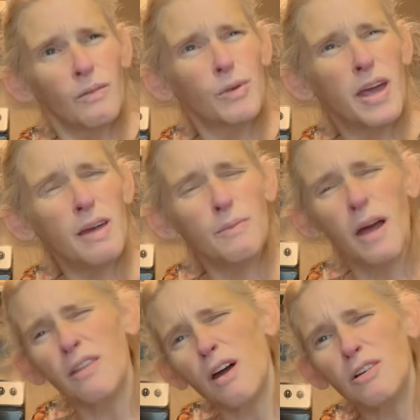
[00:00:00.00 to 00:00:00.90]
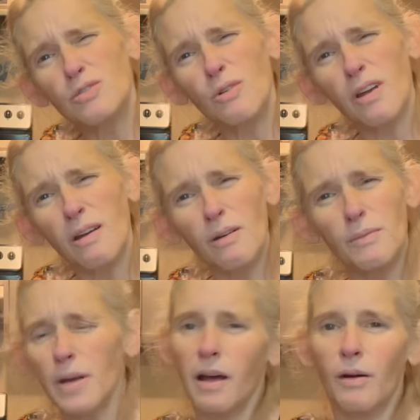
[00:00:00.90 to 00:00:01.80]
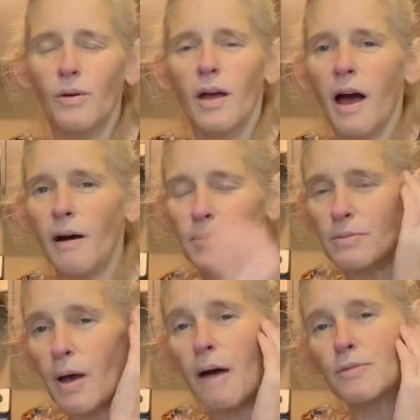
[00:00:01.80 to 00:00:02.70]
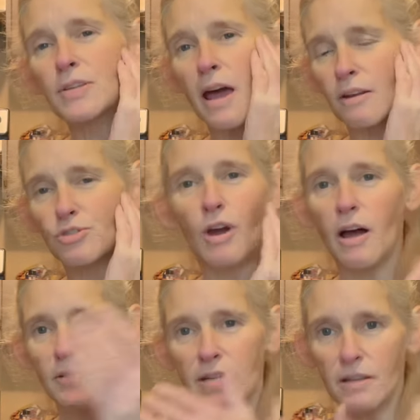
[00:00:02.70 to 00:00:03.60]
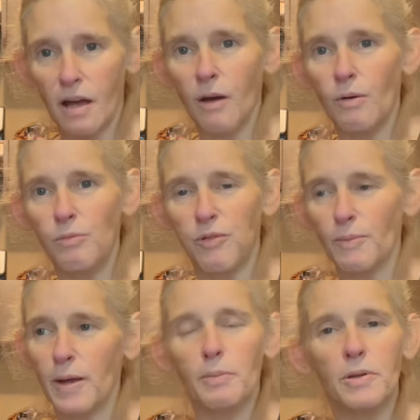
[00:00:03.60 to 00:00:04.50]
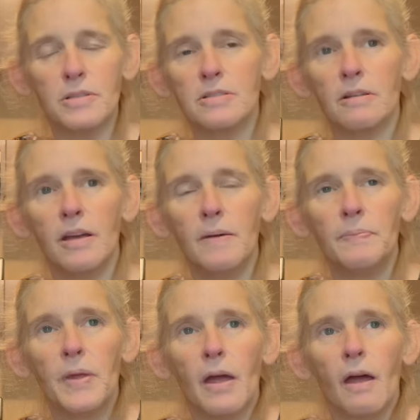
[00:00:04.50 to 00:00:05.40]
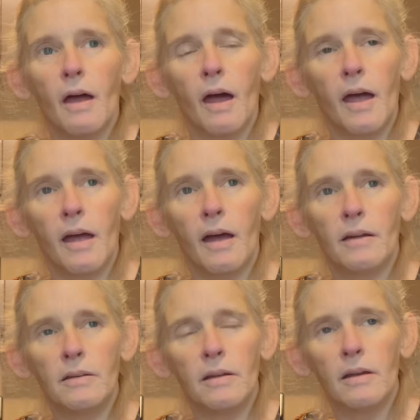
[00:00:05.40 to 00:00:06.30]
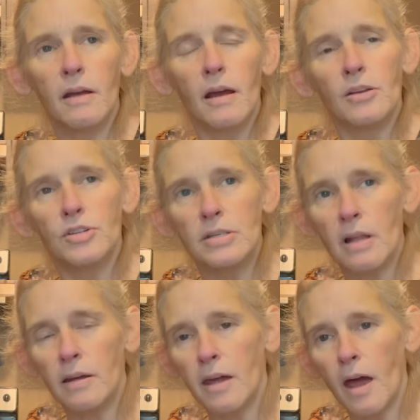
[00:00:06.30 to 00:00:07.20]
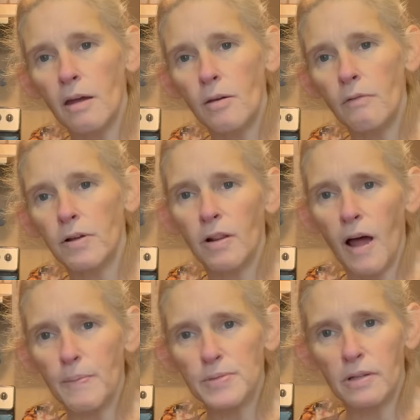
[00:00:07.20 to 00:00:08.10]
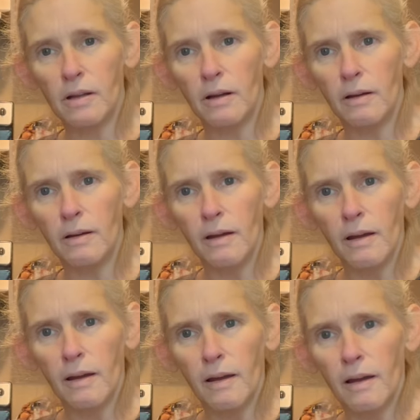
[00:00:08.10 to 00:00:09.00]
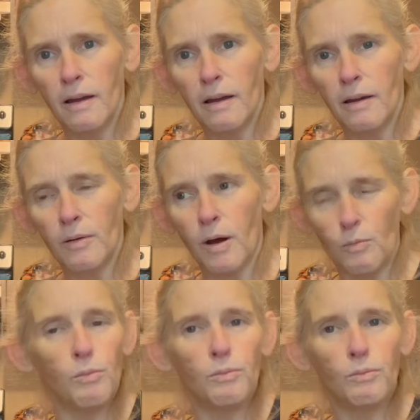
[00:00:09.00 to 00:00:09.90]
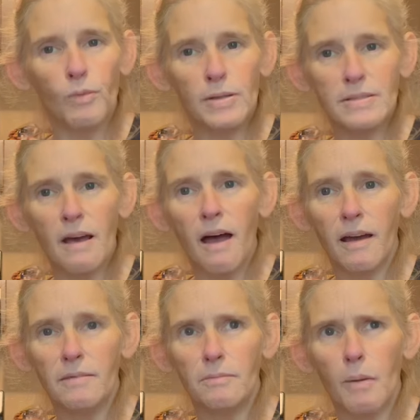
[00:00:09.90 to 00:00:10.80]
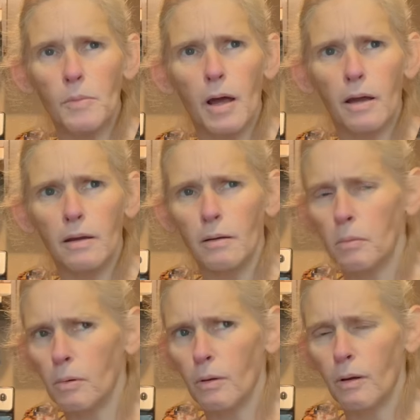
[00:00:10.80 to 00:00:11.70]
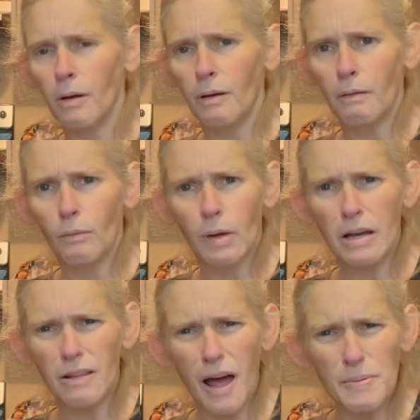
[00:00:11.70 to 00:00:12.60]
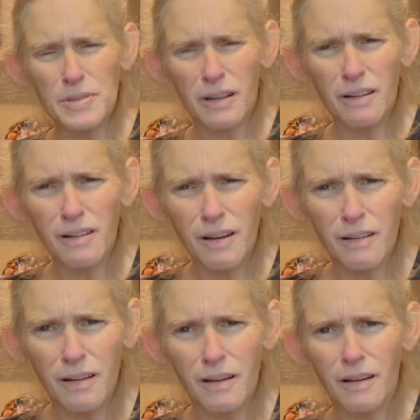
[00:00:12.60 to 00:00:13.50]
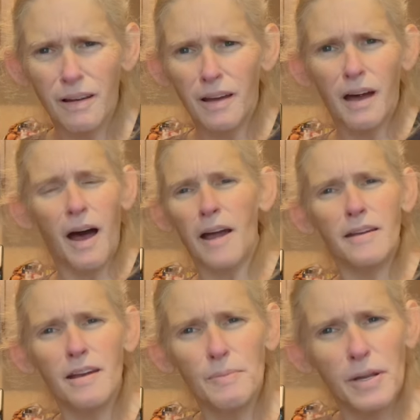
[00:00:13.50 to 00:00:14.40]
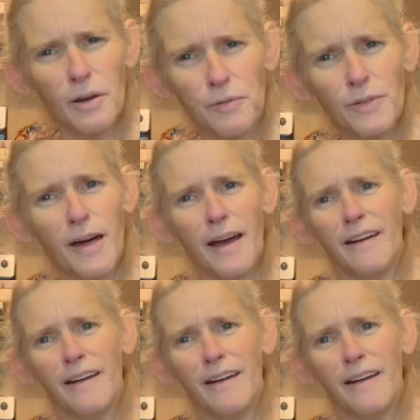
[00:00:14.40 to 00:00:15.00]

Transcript: Keep me? I thought I was going home. You know, I was, I was kind of drowsy, though, from being put to sleep. And she's like, yeah, you have a collapsed lung on one side. And I'm like, collapsed lung? I didn't come in here for that.